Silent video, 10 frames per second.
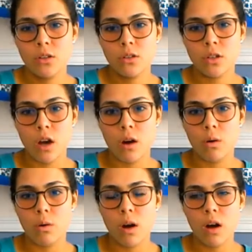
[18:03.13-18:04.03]
So,
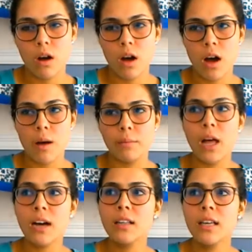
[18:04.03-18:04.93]
okay. Um,
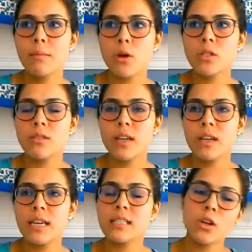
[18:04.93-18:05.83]
luckily, most of
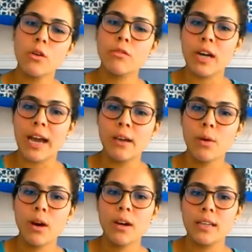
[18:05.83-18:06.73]
it isn't overnight
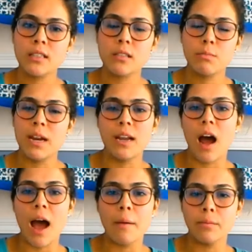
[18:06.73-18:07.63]
work. It's but it,
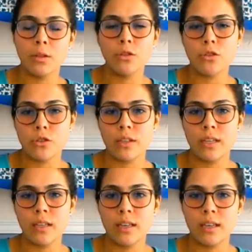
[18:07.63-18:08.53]
I'm
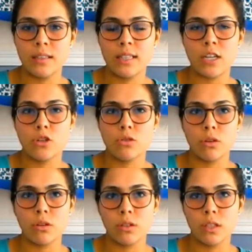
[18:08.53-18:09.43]
usually in central
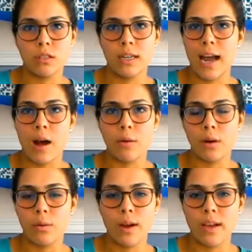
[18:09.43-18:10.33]
or an hour
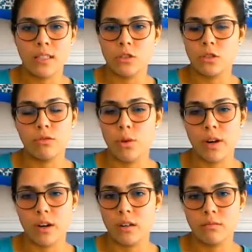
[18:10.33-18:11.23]
away, central
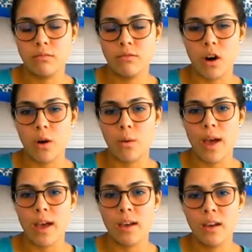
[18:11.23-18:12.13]
Florida, or far
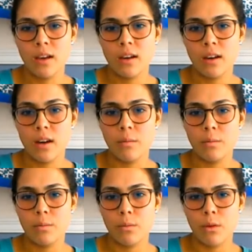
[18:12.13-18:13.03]
away. Um,
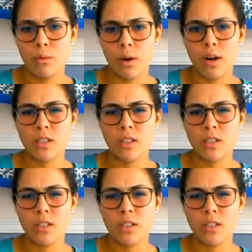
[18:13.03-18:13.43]
okay.